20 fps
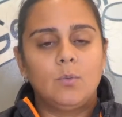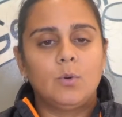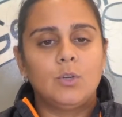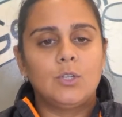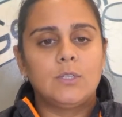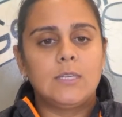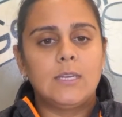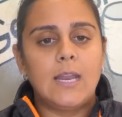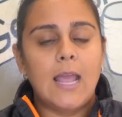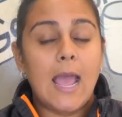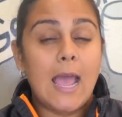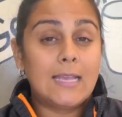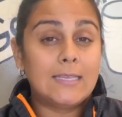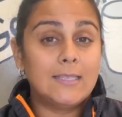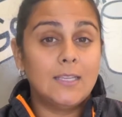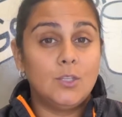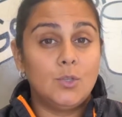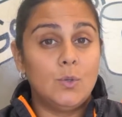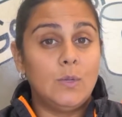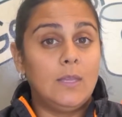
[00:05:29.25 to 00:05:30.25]
We're just gonna ask
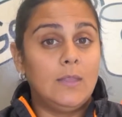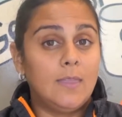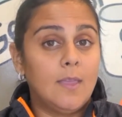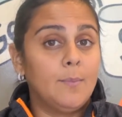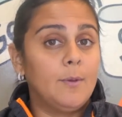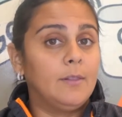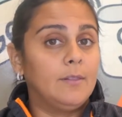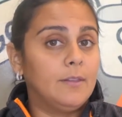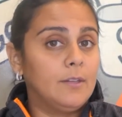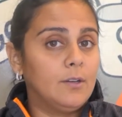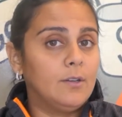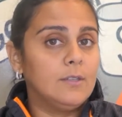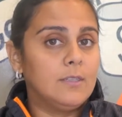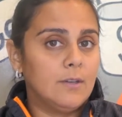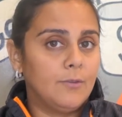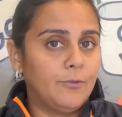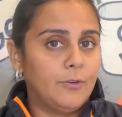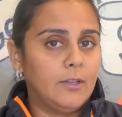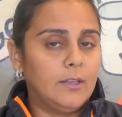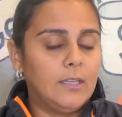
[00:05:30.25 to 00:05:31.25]
that you eat them a little
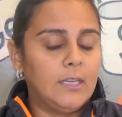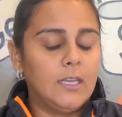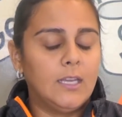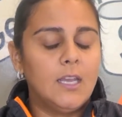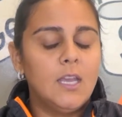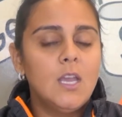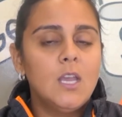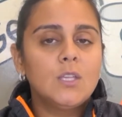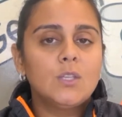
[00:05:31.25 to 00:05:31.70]
differently.